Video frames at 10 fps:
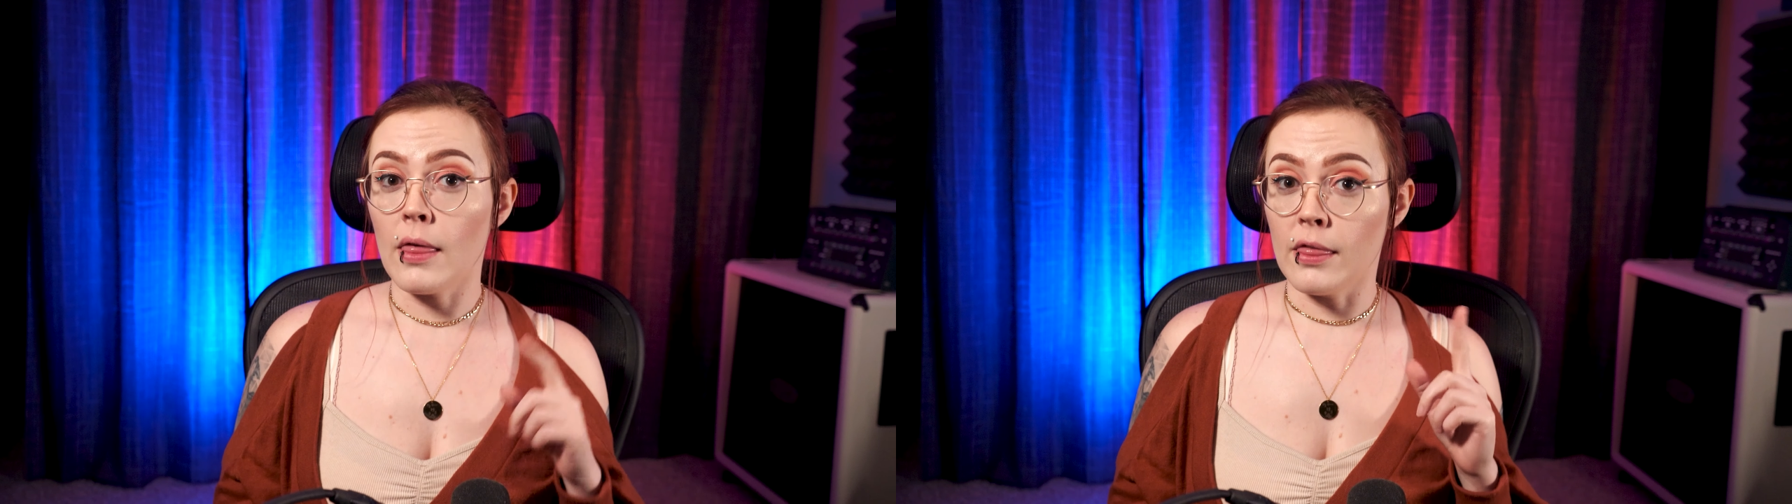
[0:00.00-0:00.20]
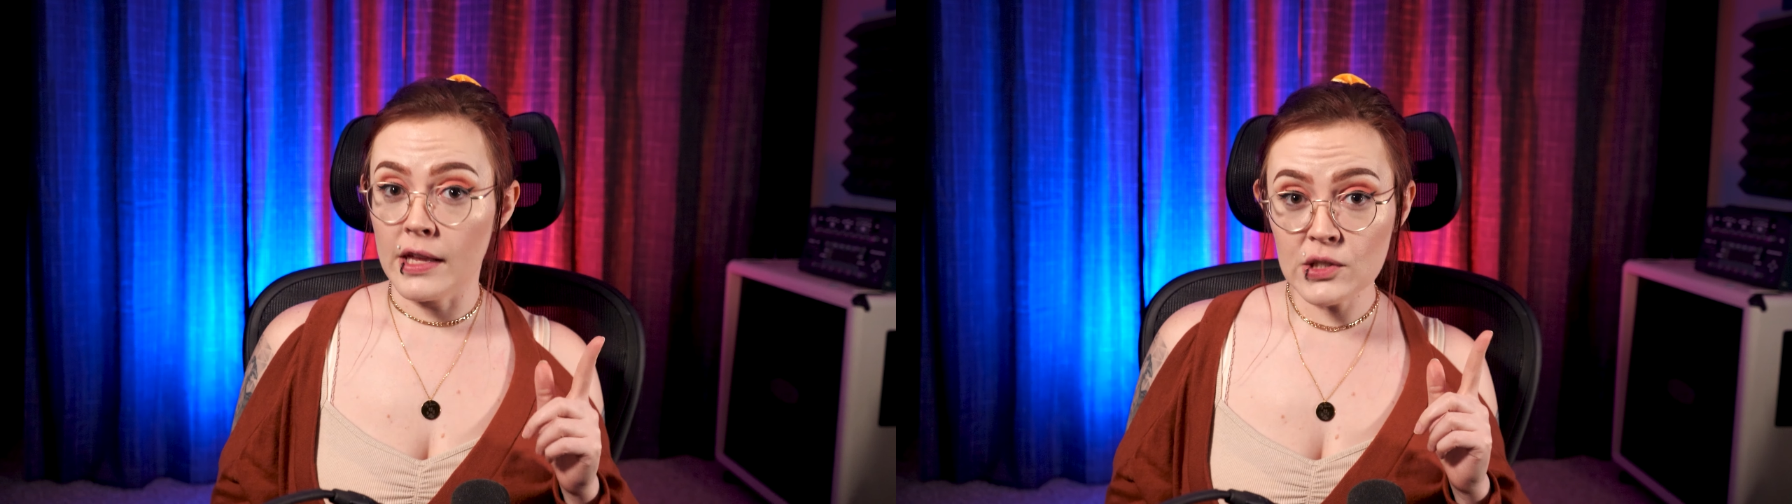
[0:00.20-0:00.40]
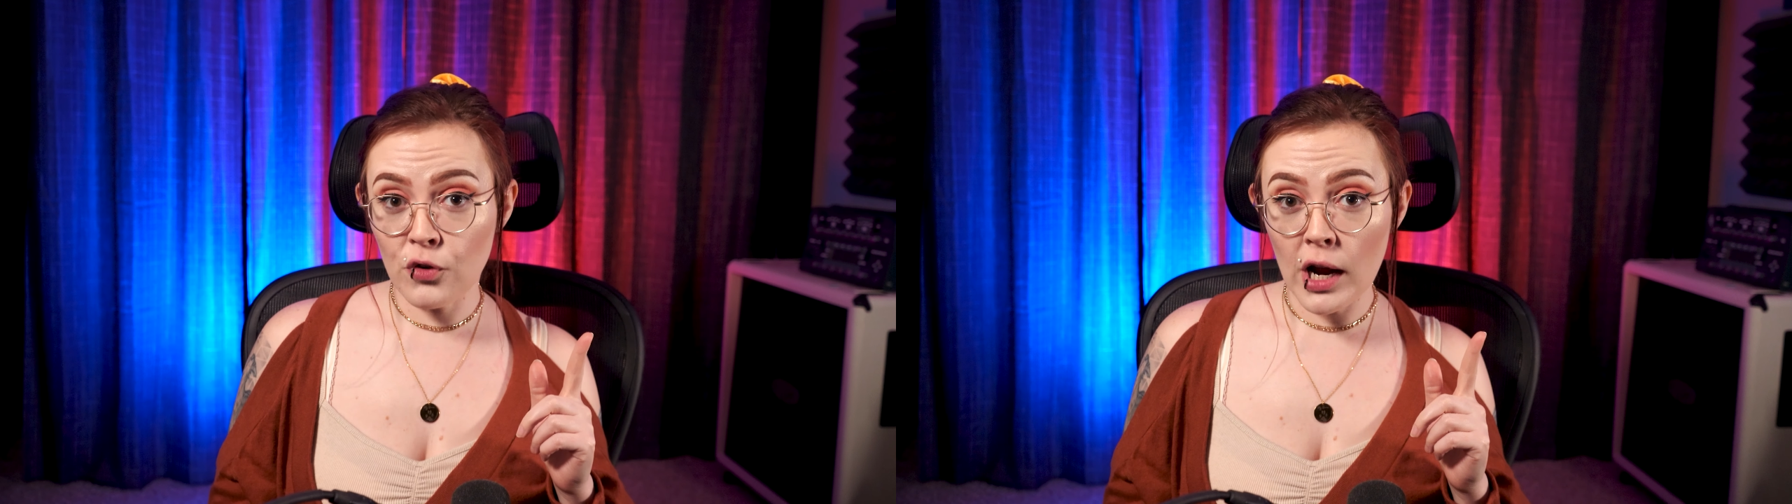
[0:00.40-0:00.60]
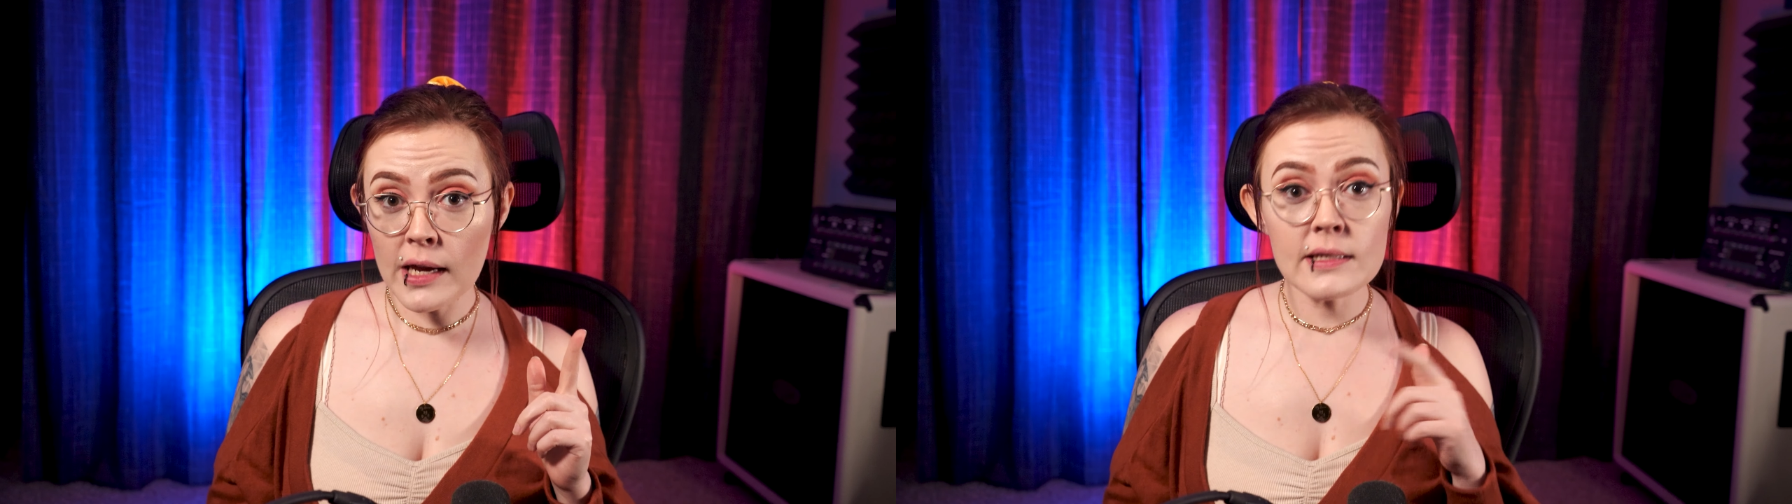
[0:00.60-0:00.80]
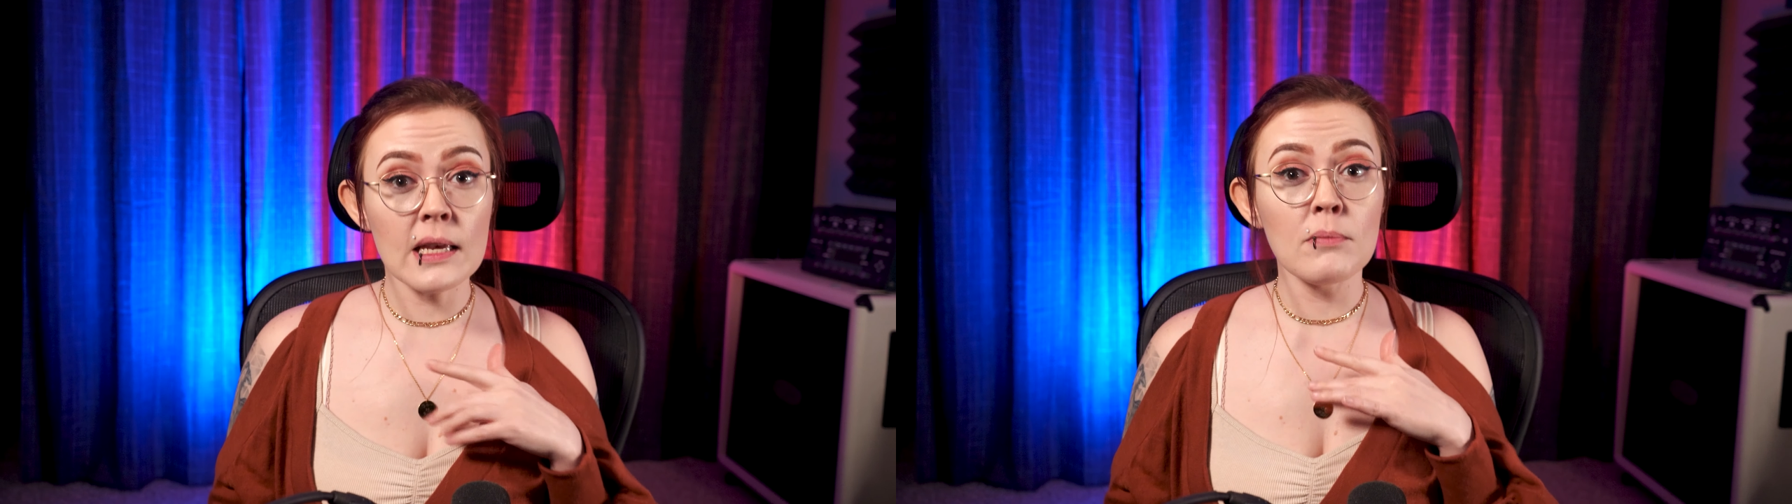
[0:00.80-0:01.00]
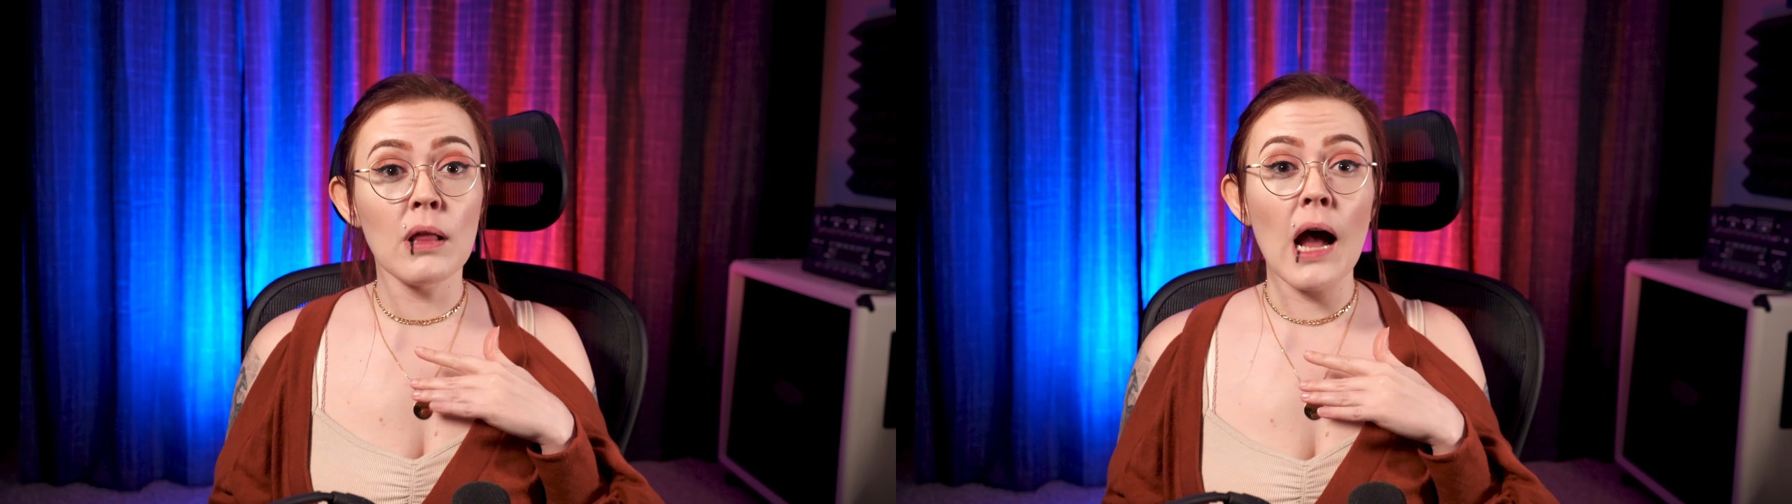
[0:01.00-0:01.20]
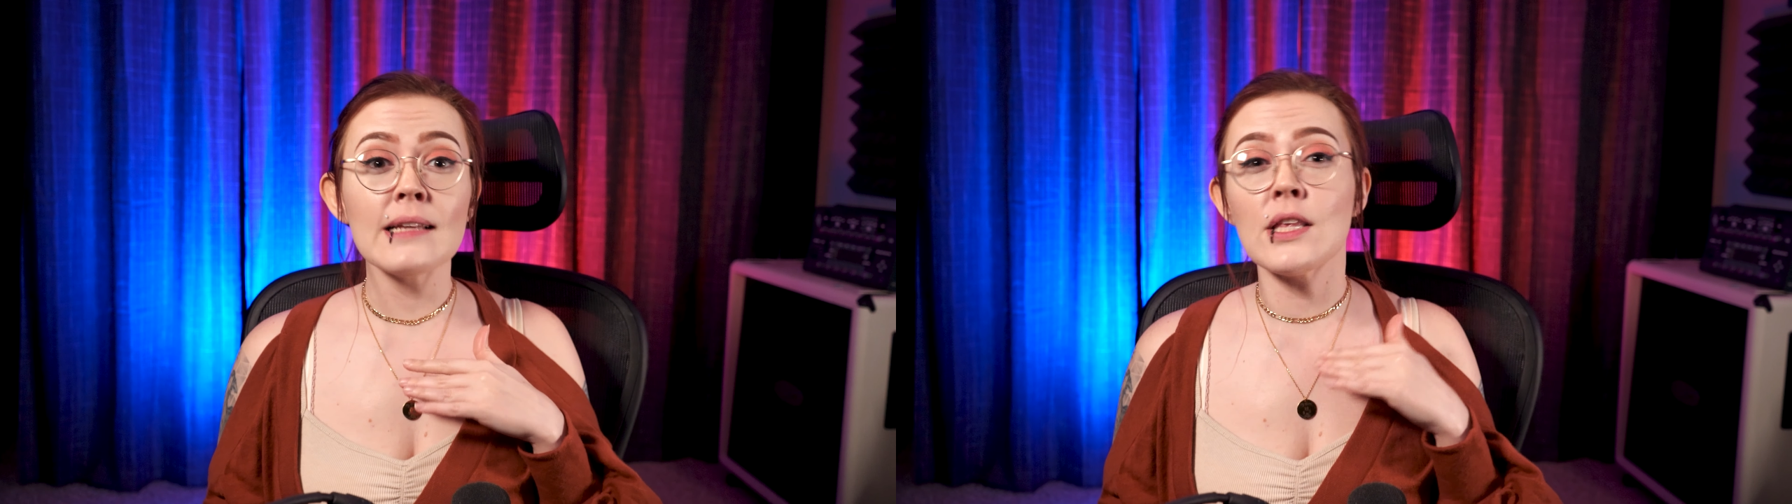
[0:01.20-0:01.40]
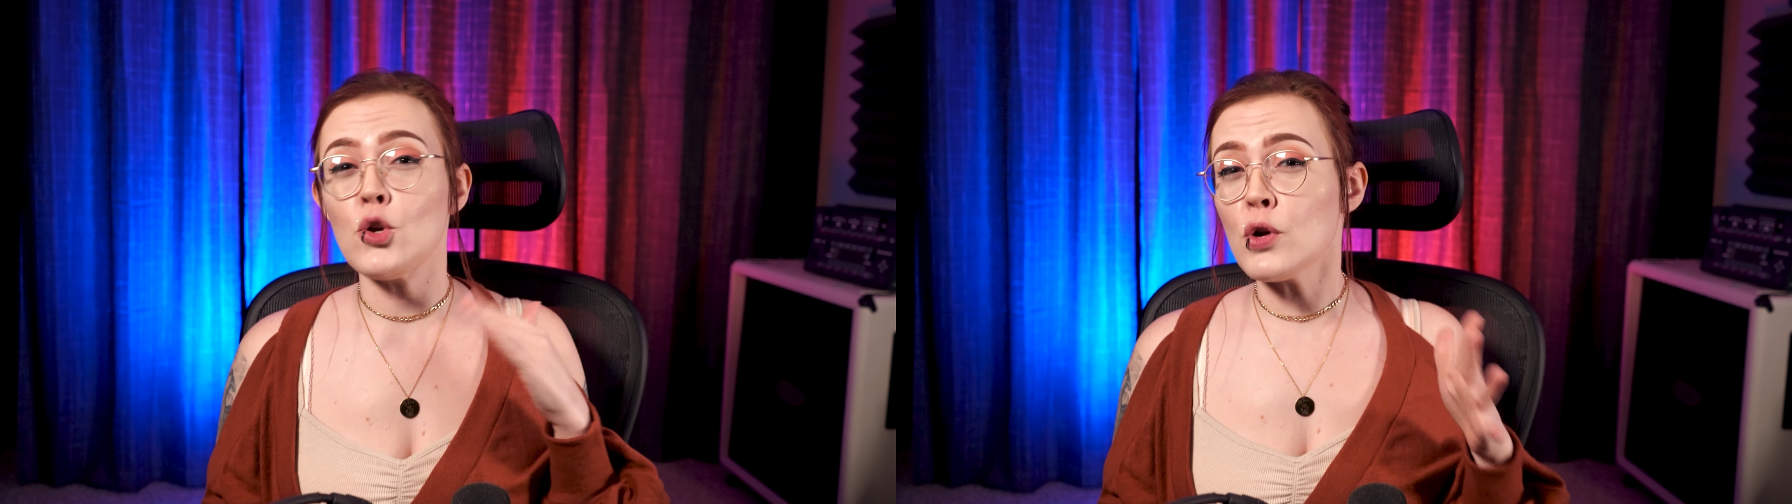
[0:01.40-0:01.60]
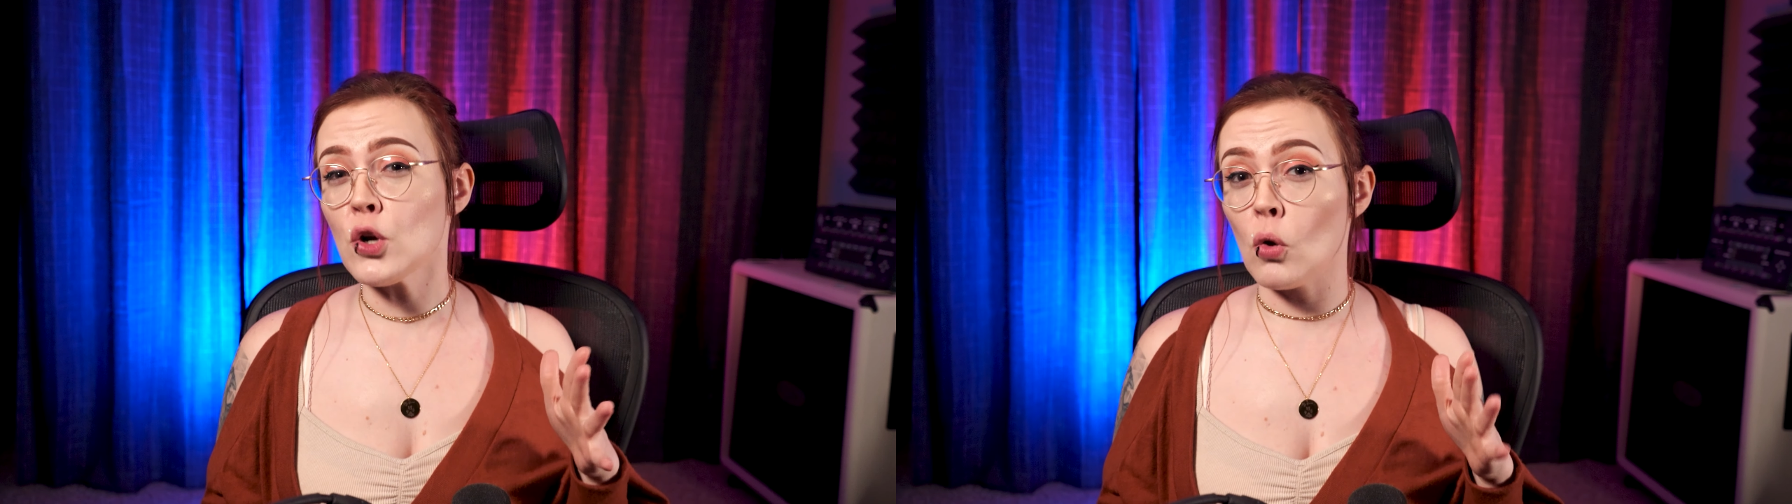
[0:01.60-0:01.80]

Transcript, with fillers: This phrase implies that you can